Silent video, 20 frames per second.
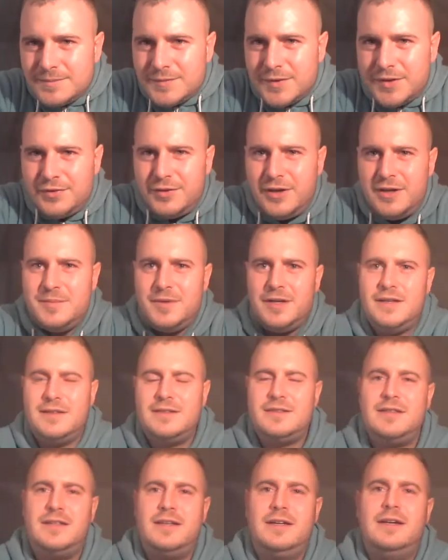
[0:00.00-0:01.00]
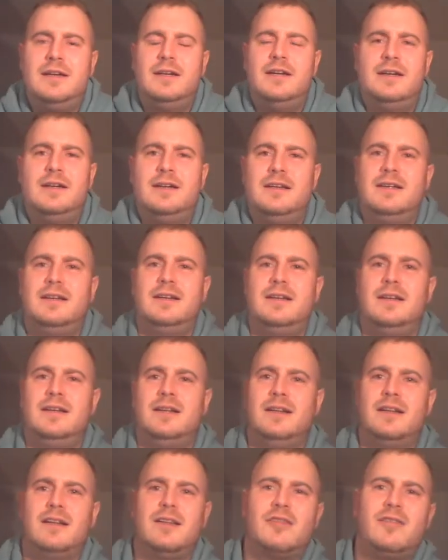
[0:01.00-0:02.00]
3 minutes,
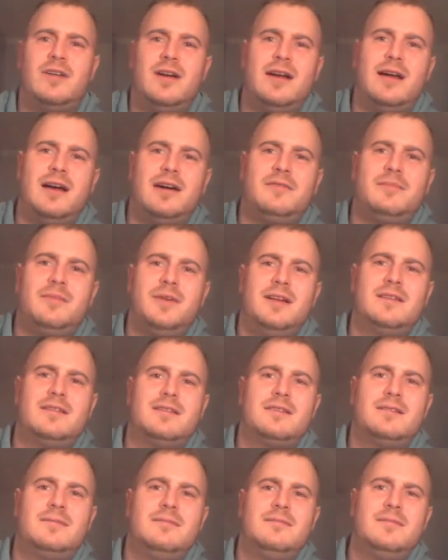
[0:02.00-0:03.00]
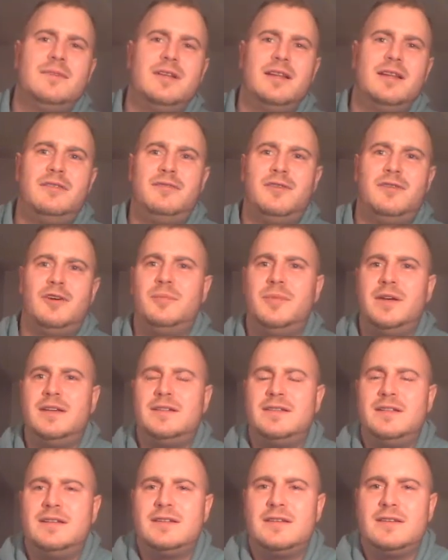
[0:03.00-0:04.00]
3.5 minutes, nearly 4
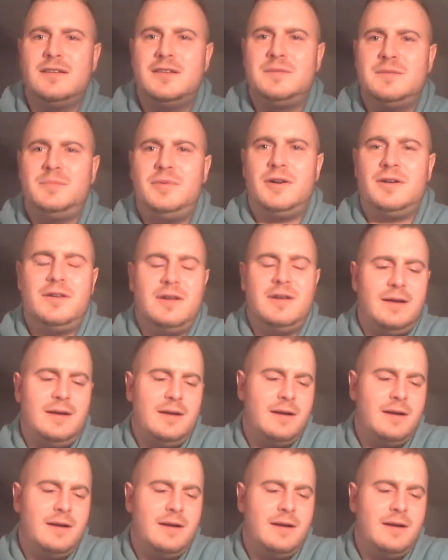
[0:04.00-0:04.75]
minutes into this pod.